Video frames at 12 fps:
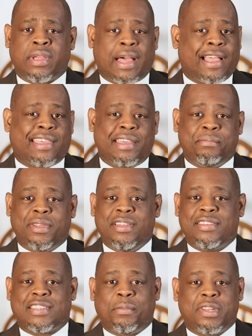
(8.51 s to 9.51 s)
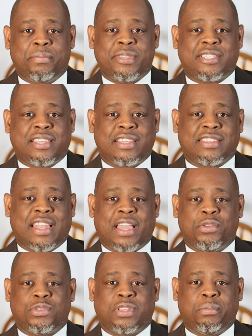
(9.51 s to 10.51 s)
I can't believe some of the mistakes that I
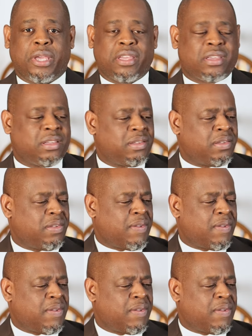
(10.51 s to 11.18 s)
used to make.